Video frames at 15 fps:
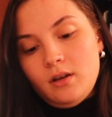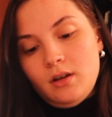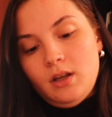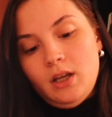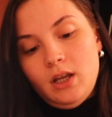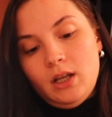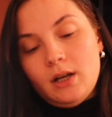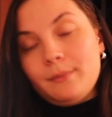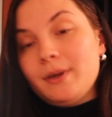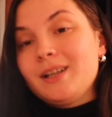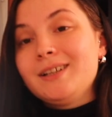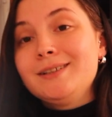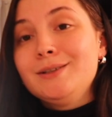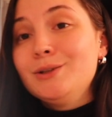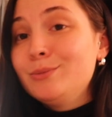and I'm
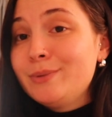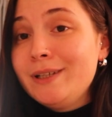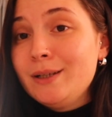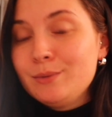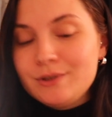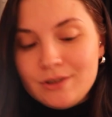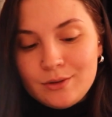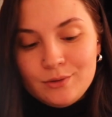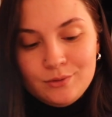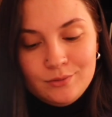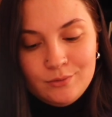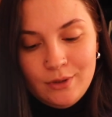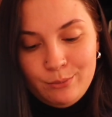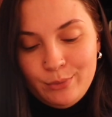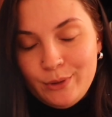gonna open it with y'all
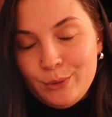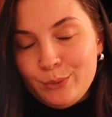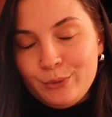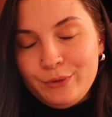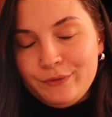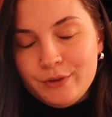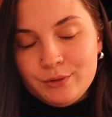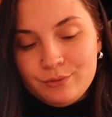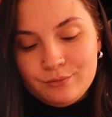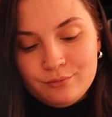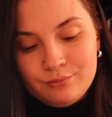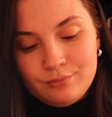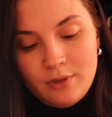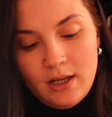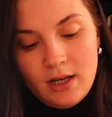and put it on the
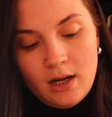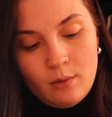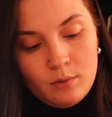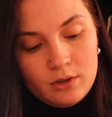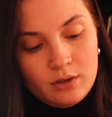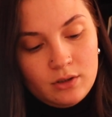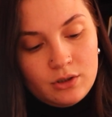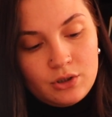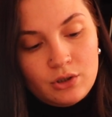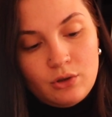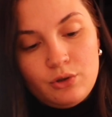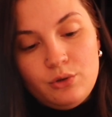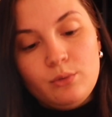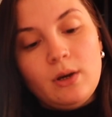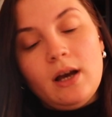phone, and I want to show
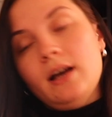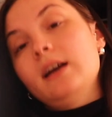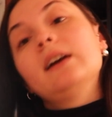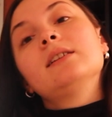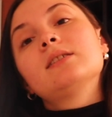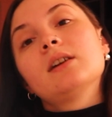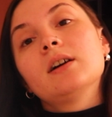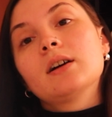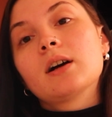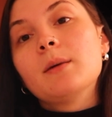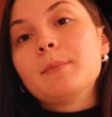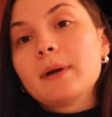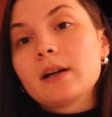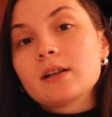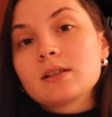you guys a
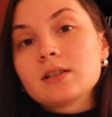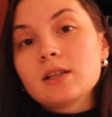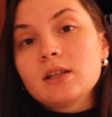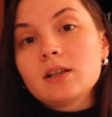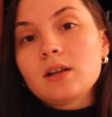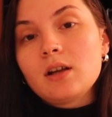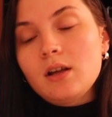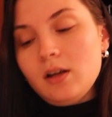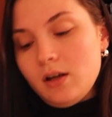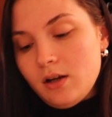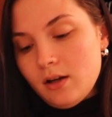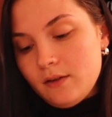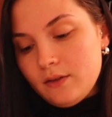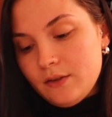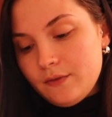comparison
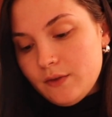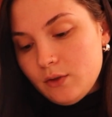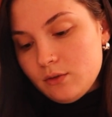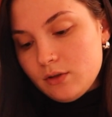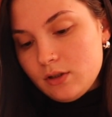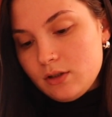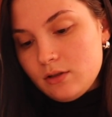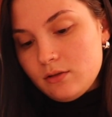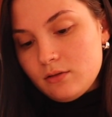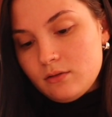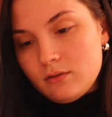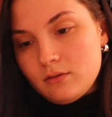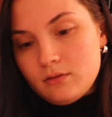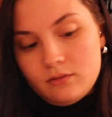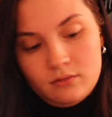of the phones,
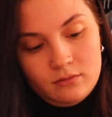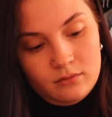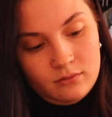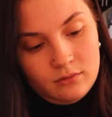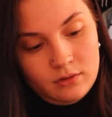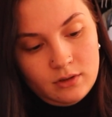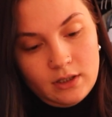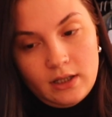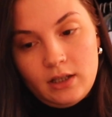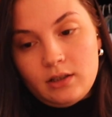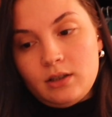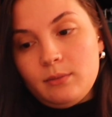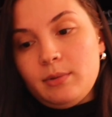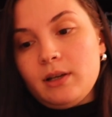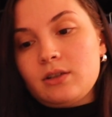like
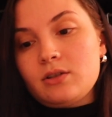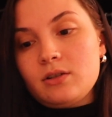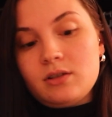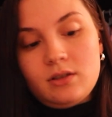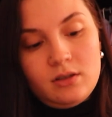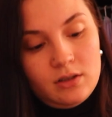the pictures and